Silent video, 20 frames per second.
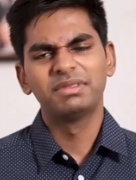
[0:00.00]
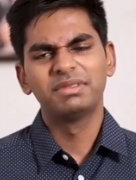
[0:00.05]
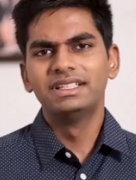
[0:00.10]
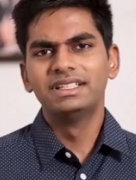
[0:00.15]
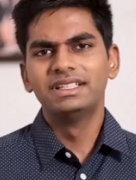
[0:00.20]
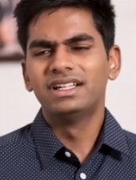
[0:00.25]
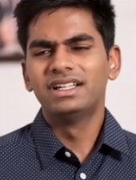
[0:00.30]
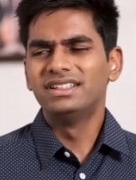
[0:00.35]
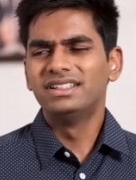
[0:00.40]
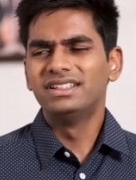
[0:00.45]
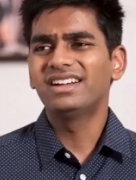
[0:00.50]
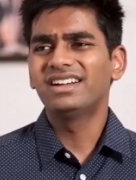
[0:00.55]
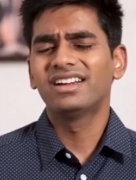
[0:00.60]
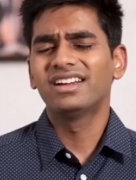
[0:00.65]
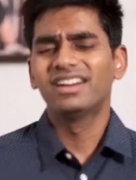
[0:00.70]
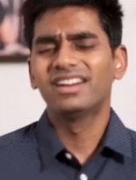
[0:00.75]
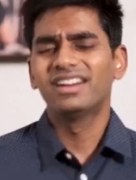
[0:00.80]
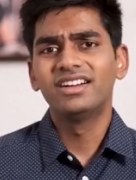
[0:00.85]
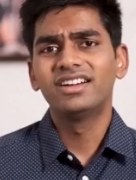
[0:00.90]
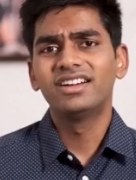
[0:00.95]
did it
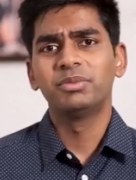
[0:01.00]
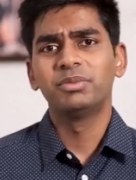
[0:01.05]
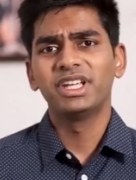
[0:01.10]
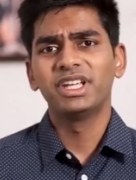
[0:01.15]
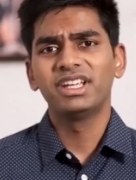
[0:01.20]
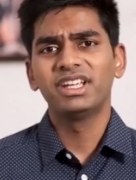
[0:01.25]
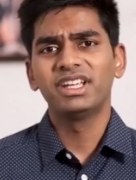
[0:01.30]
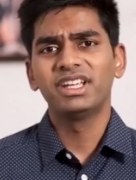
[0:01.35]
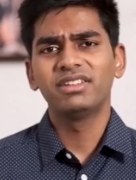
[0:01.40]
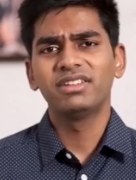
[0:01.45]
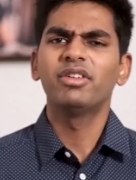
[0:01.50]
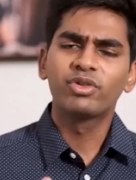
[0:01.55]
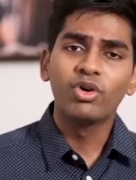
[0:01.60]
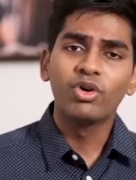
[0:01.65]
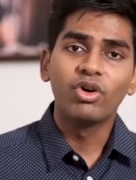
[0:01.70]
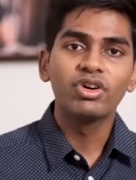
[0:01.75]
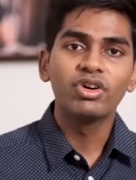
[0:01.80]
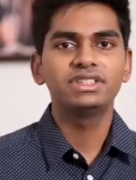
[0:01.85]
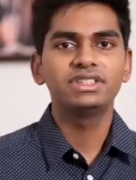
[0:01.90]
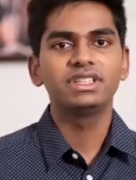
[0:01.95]
hurt me of
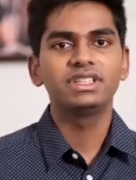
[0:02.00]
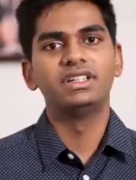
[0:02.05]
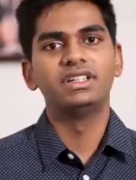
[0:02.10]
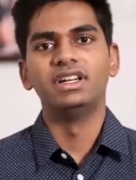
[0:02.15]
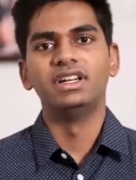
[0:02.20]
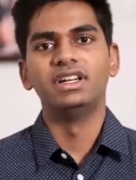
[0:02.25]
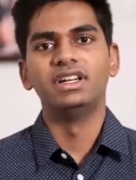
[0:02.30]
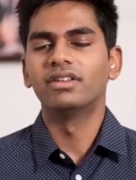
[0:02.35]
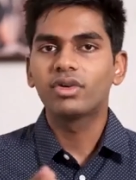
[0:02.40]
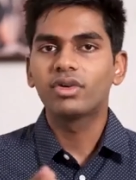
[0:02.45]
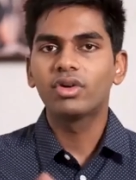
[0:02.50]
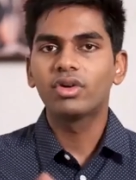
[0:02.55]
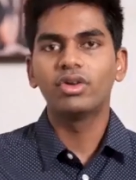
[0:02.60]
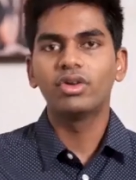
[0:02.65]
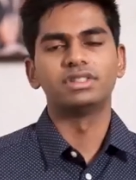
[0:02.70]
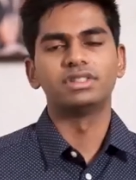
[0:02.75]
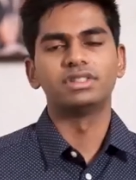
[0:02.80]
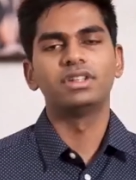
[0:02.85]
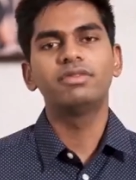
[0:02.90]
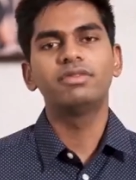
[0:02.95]
course it did of course
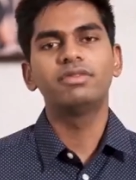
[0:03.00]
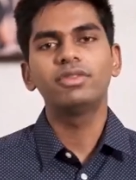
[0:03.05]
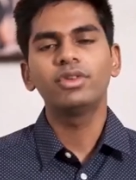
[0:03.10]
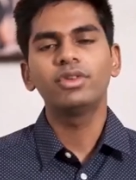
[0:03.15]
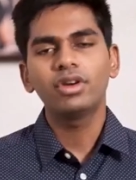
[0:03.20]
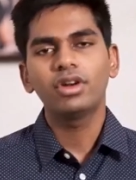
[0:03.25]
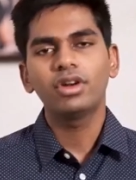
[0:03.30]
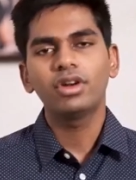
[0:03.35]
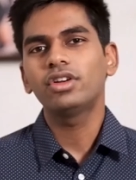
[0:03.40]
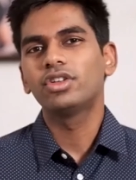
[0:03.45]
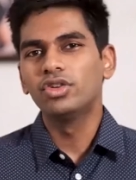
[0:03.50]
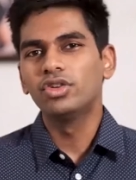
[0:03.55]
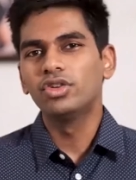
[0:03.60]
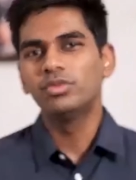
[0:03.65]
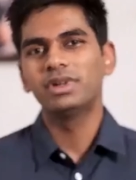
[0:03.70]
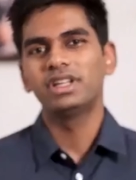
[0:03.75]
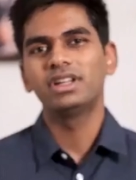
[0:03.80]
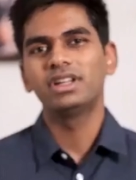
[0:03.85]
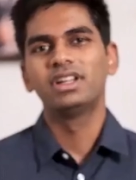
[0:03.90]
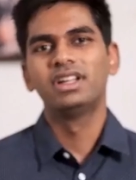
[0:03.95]
if you are not
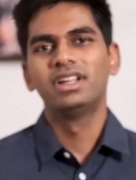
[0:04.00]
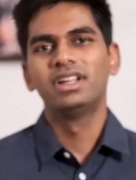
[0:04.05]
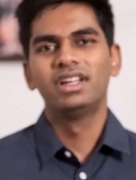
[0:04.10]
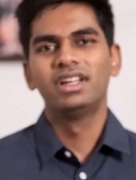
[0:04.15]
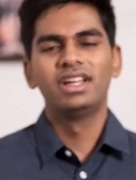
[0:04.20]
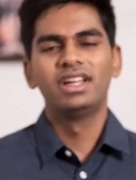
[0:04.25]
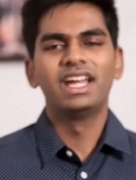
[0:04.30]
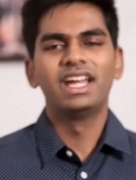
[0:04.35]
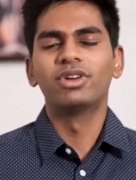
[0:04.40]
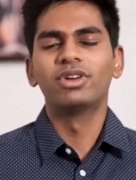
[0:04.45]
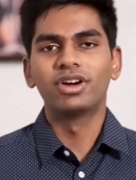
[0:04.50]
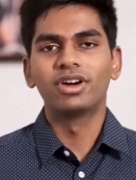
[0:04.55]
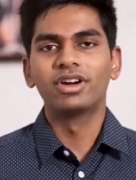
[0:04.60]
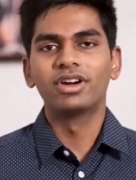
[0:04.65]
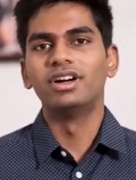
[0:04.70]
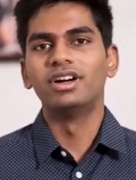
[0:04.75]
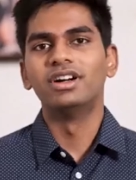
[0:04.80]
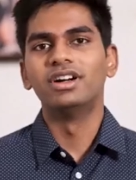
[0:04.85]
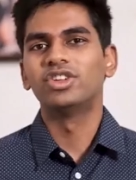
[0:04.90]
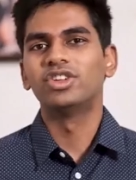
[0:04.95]
human it will not
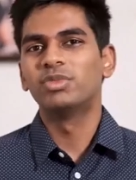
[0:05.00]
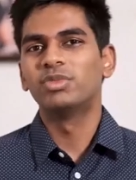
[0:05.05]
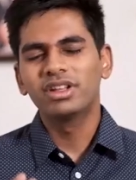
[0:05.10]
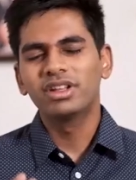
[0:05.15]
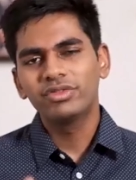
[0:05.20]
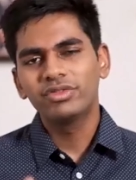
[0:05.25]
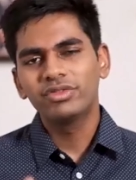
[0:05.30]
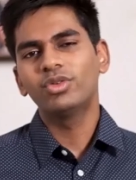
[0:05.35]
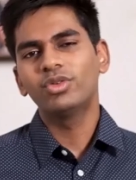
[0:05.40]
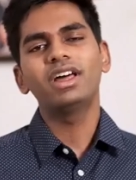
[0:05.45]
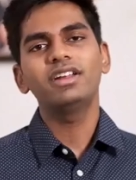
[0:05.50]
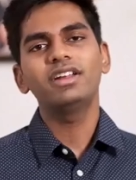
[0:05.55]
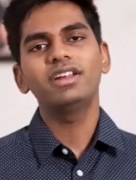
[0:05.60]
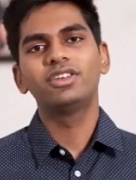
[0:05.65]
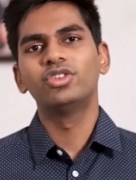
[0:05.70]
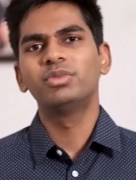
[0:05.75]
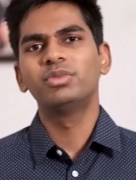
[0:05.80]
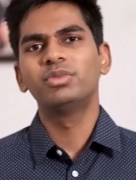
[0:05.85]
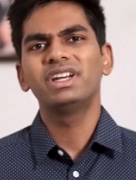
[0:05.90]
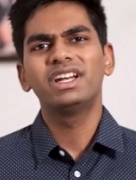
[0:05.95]
hurt you but if you are a
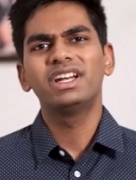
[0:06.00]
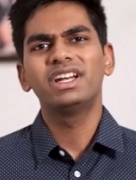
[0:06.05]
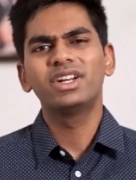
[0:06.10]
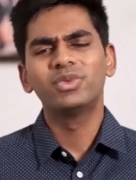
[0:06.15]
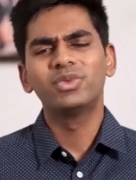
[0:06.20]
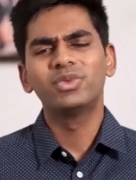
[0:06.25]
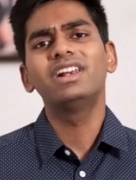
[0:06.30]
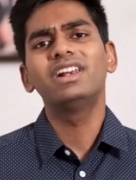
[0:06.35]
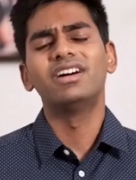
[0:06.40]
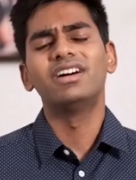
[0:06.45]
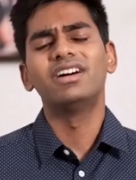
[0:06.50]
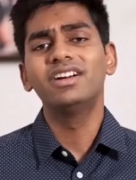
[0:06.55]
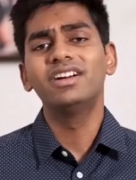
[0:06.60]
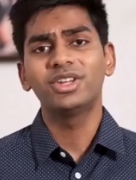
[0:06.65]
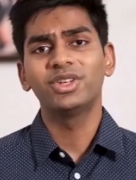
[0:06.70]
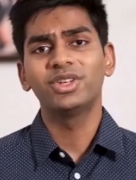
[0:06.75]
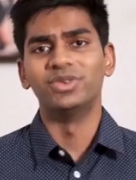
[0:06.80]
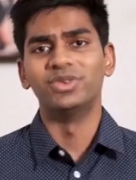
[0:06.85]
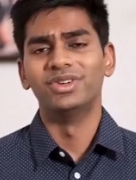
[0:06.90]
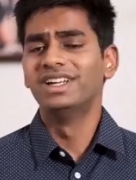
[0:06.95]
human it will hurt
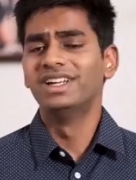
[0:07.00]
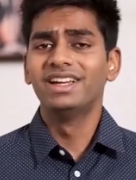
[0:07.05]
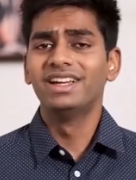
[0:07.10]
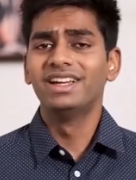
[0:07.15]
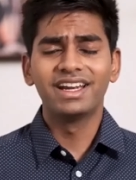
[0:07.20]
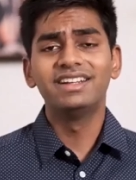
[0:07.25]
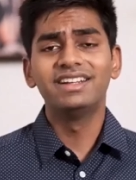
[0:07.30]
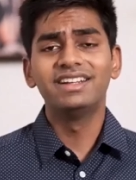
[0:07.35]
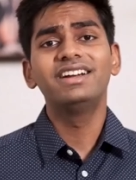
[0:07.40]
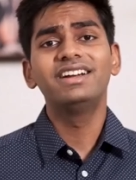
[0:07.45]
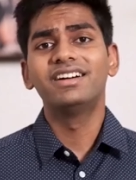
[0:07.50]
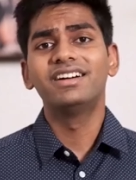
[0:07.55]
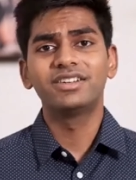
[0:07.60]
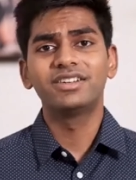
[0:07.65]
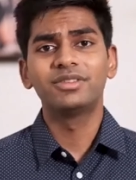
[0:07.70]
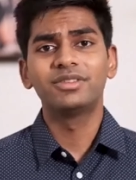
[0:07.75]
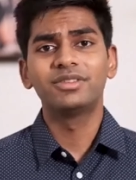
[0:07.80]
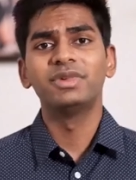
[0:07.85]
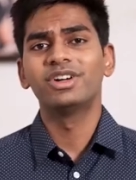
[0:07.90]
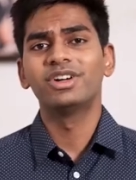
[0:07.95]
you it did hurt
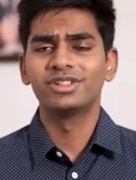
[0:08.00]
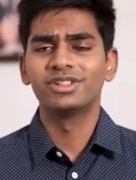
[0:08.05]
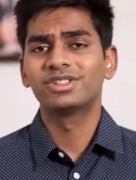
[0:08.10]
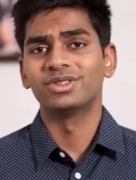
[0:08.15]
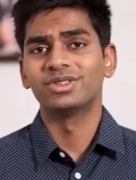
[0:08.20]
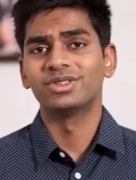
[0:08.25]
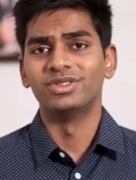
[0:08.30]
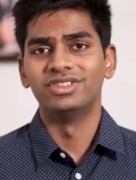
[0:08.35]
me also